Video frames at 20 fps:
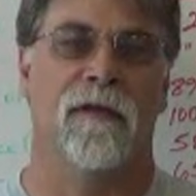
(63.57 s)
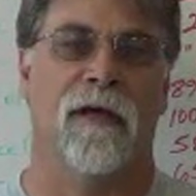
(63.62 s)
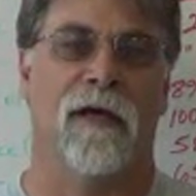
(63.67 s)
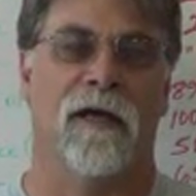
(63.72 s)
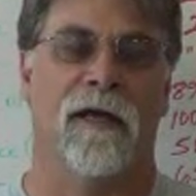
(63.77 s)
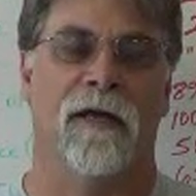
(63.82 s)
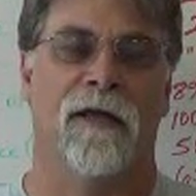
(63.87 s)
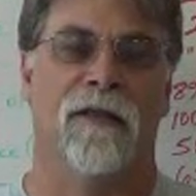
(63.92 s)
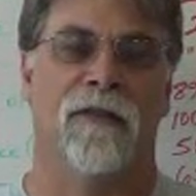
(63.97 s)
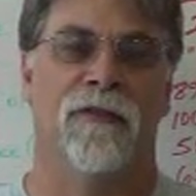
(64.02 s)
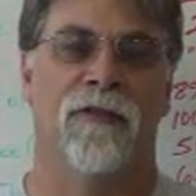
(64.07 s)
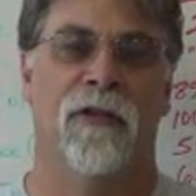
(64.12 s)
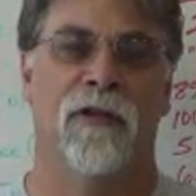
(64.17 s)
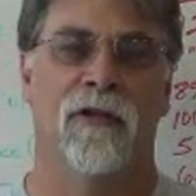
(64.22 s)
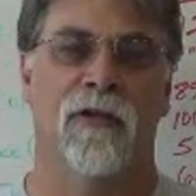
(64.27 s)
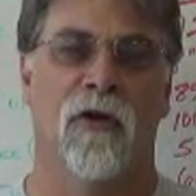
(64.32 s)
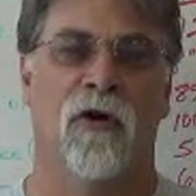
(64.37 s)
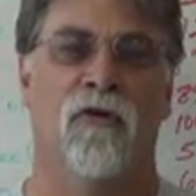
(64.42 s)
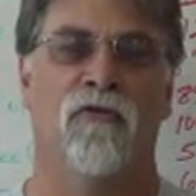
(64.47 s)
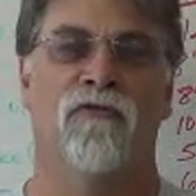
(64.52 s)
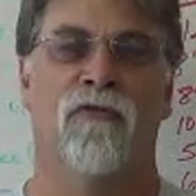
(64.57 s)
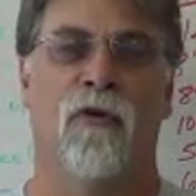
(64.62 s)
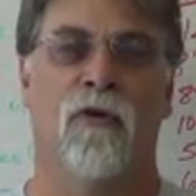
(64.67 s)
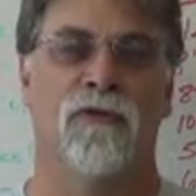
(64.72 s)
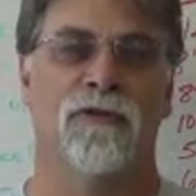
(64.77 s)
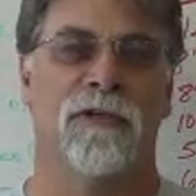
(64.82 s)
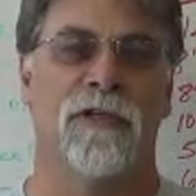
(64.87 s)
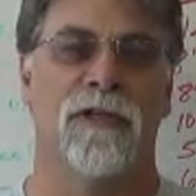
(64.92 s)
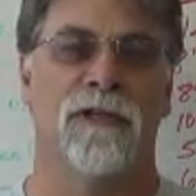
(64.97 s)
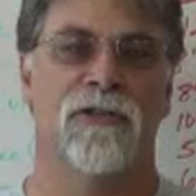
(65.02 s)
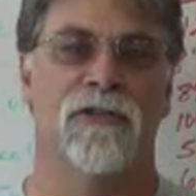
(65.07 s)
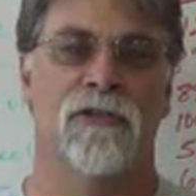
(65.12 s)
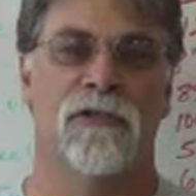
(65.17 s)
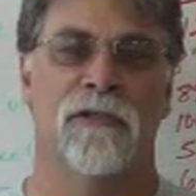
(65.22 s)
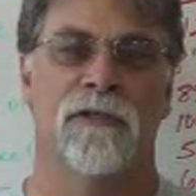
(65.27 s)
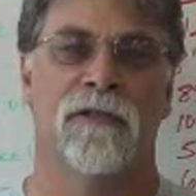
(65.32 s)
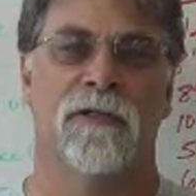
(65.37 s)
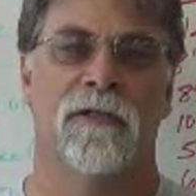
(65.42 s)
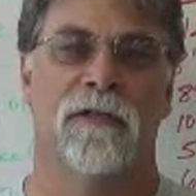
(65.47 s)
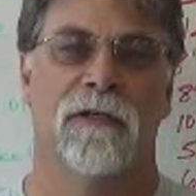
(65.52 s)
uh, the low
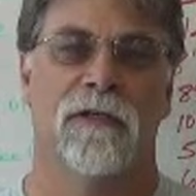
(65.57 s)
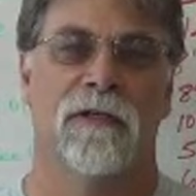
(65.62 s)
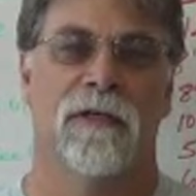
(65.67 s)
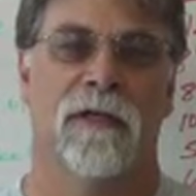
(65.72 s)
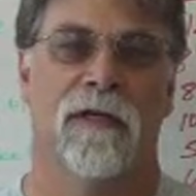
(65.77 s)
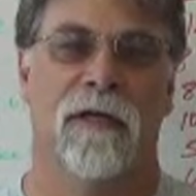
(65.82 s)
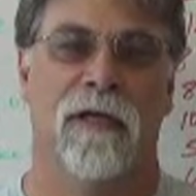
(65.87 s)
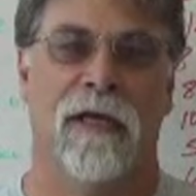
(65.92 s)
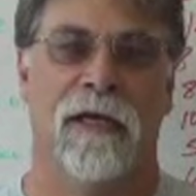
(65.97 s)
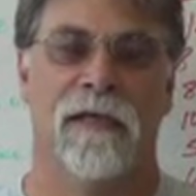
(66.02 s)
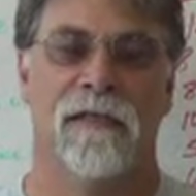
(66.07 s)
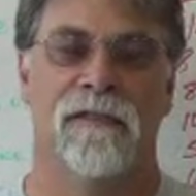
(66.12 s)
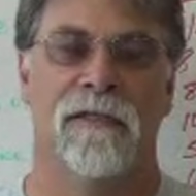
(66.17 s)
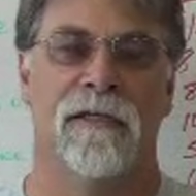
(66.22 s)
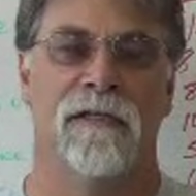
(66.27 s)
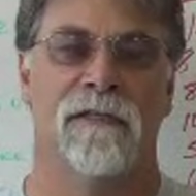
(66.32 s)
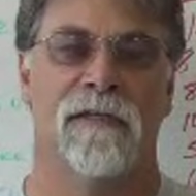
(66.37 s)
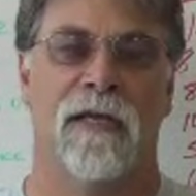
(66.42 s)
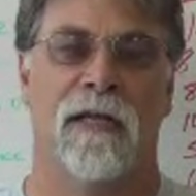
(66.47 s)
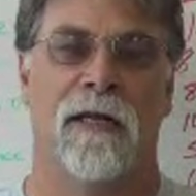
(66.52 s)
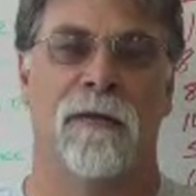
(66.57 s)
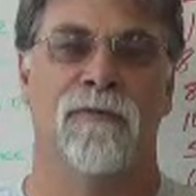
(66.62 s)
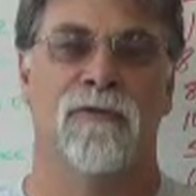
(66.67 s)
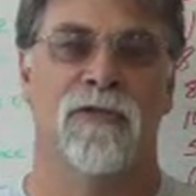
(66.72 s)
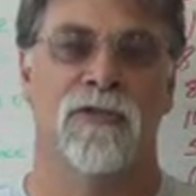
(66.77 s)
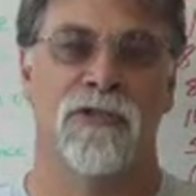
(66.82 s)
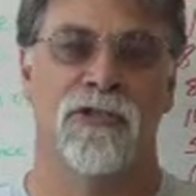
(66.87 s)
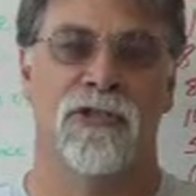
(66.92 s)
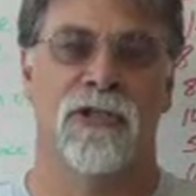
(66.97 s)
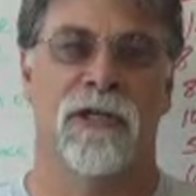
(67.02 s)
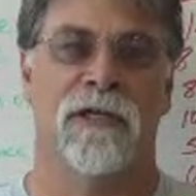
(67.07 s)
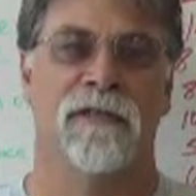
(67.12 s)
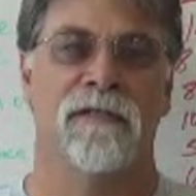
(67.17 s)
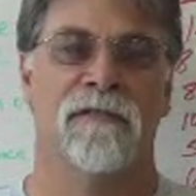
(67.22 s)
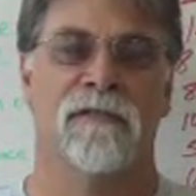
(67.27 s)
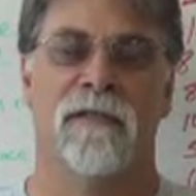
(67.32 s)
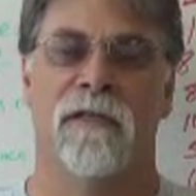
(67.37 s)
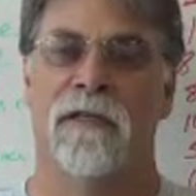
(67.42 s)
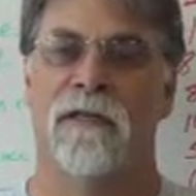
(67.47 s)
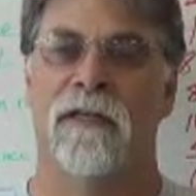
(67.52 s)
voltage A C setups
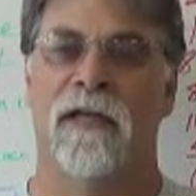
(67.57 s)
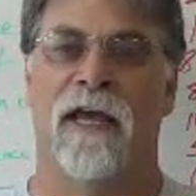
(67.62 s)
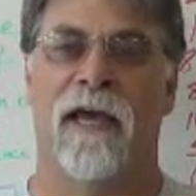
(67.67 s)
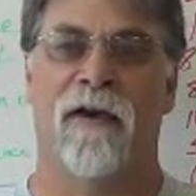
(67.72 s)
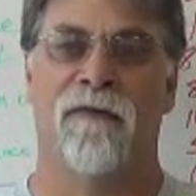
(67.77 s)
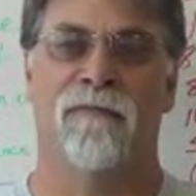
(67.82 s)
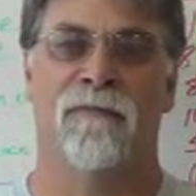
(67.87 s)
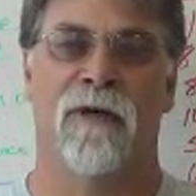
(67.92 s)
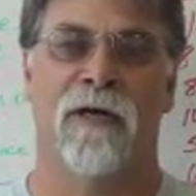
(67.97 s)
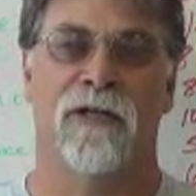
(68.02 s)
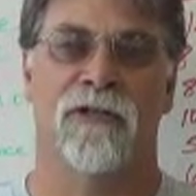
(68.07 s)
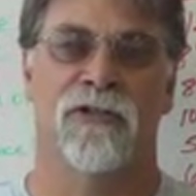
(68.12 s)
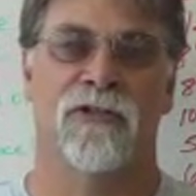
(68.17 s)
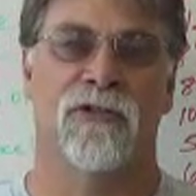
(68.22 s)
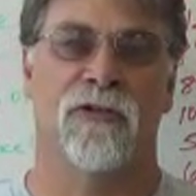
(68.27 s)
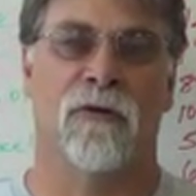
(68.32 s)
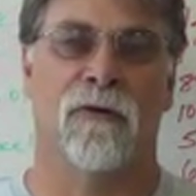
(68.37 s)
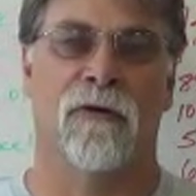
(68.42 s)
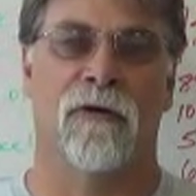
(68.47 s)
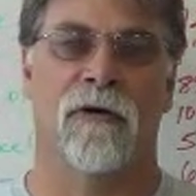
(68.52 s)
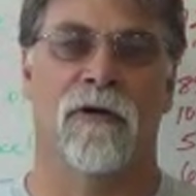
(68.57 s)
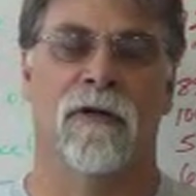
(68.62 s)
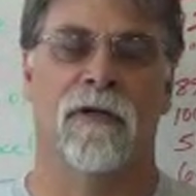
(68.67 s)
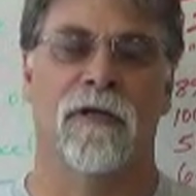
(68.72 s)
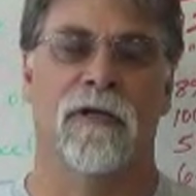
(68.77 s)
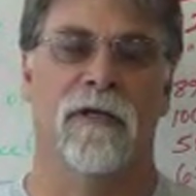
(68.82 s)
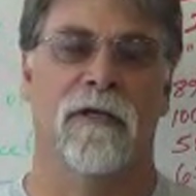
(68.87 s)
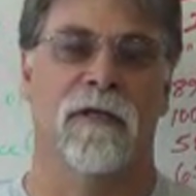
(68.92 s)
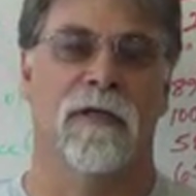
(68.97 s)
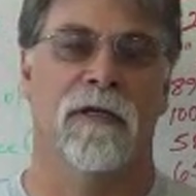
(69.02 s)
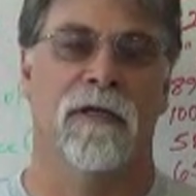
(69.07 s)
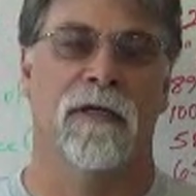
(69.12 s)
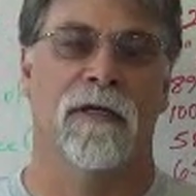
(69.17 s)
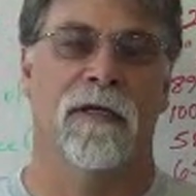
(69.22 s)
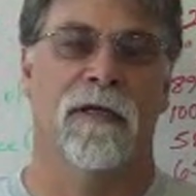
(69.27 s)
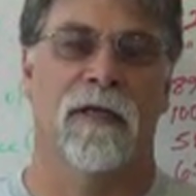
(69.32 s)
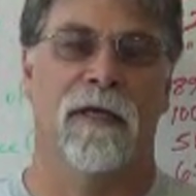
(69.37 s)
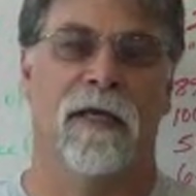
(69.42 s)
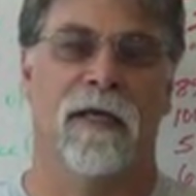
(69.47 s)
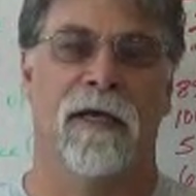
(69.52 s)
just didn't have much torque
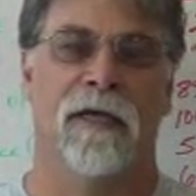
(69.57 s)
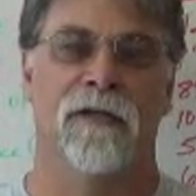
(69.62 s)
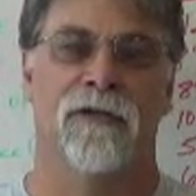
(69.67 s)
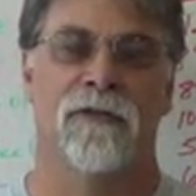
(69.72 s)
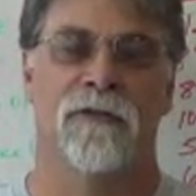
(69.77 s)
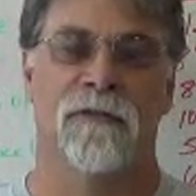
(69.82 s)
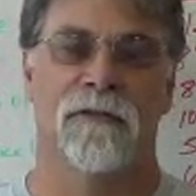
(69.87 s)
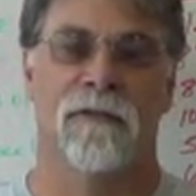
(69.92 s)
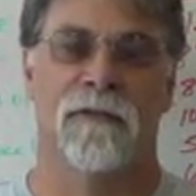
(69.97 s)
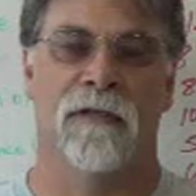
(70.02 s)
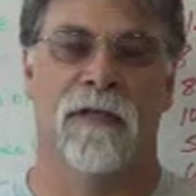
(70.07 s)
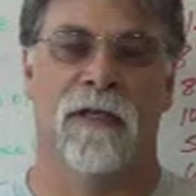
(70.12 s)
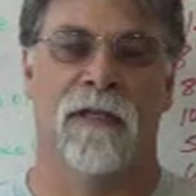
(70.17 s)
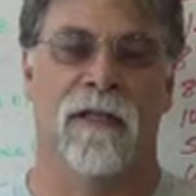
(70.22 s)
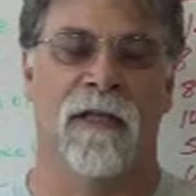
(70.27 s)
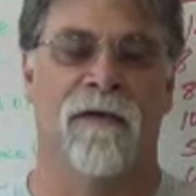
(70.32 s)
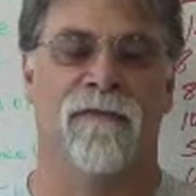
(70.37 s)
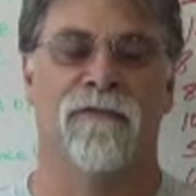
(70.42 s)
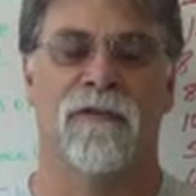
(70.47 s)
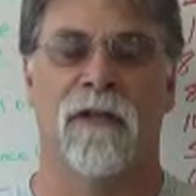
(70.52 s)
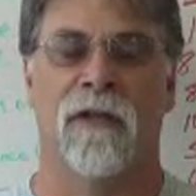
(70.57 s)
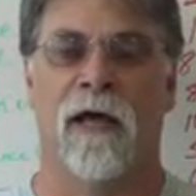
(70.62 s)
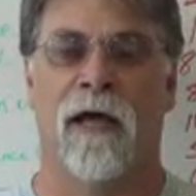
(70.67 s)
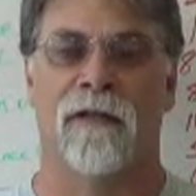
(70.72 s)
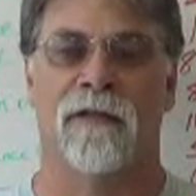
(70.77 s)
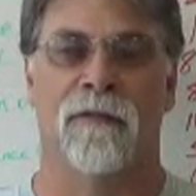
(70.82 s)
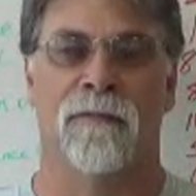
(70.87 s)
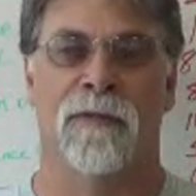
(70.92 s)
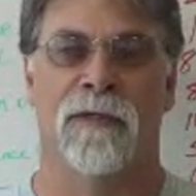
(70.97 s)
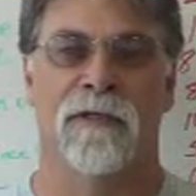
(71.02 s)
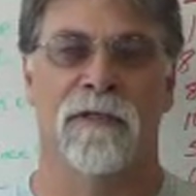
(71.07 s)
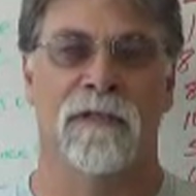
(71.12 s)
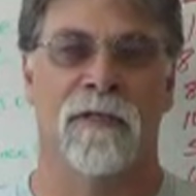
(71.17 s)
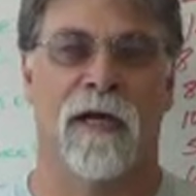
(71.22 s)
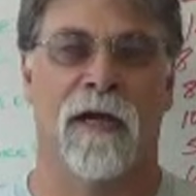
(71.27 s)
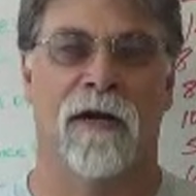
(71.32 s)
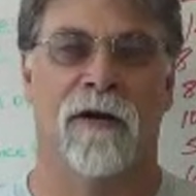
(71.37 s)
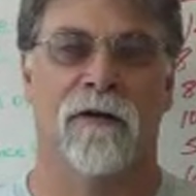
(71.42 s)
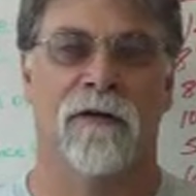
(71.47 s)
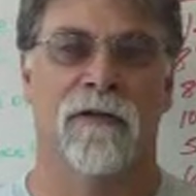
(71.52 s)
and, and left a lot to be
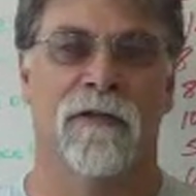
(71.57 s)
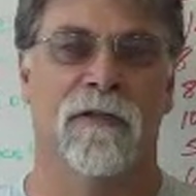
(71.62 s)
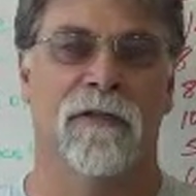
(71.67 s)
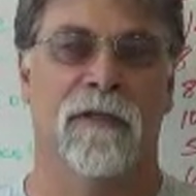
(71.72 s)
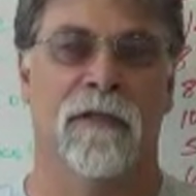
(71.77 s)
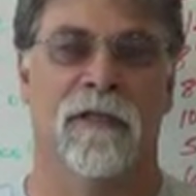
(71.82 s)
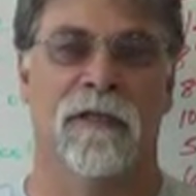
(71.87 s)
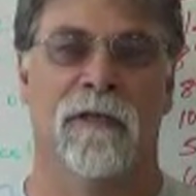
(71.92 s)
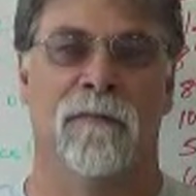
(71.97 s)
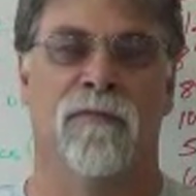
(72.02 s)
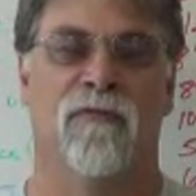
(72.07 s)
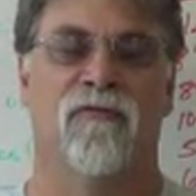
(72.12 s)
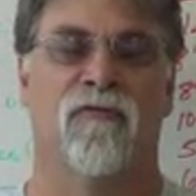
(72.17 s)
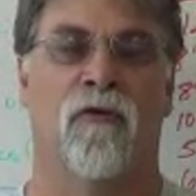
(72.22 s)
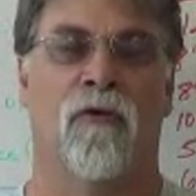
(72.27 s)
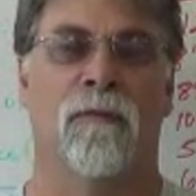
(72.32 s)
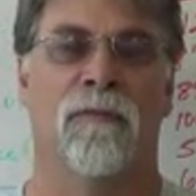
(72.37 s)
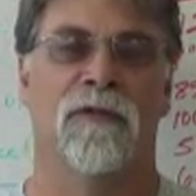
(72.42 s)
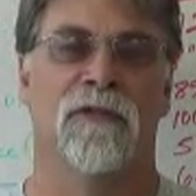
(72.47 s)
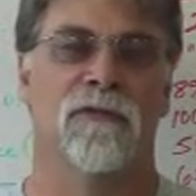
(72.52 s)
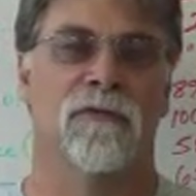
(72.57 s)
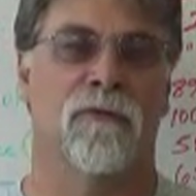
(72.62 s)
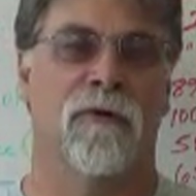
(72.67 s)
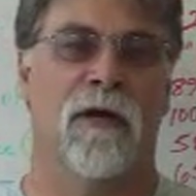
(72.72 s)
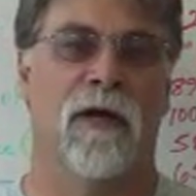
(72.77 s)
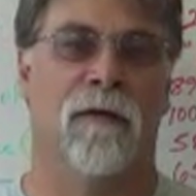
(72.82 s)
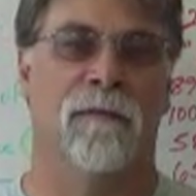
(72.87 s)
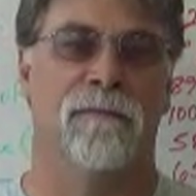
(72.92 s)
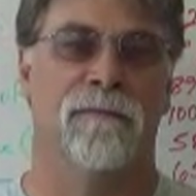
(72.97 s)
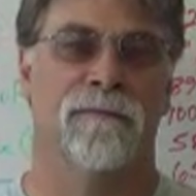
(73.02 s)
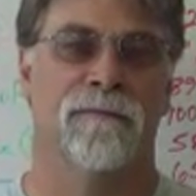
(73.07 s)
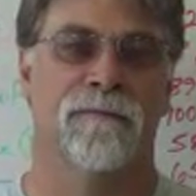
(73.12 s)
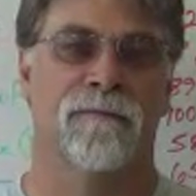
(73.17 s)
desired in the performance realm.